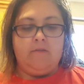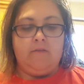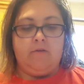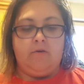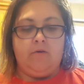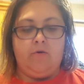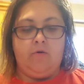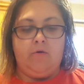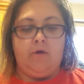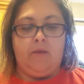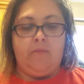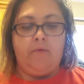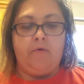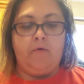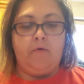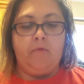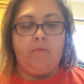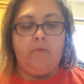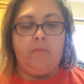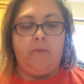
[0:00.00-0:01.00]
So,
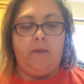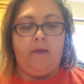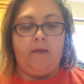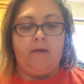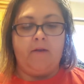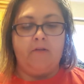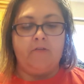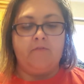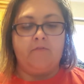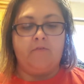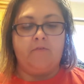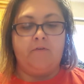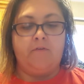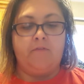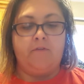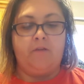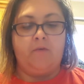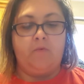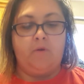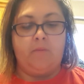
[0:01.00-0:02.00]
amigurumi patterns for
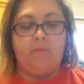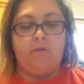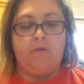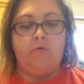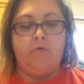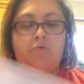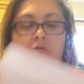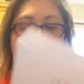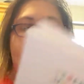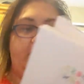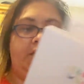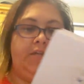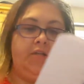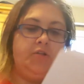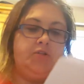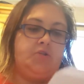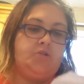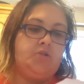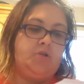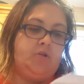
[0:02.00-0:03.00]
15 women who
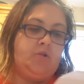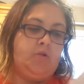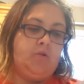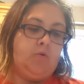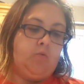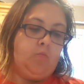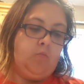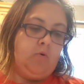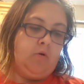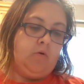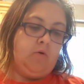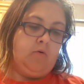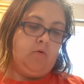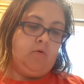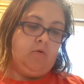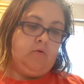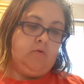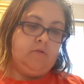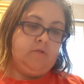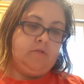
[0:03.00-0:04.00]
changed the
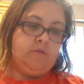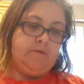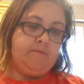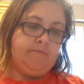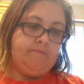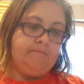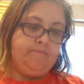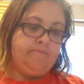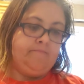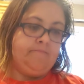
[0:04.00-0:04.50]
world.